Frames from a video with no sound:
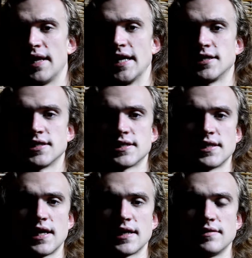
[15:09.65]

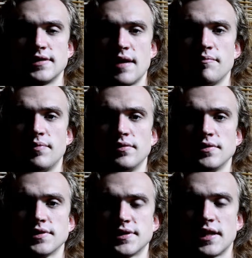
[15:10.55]
places like
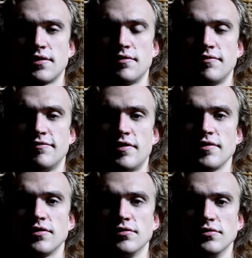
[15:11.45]
temples that are
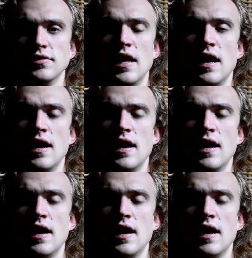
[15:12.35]
very cool,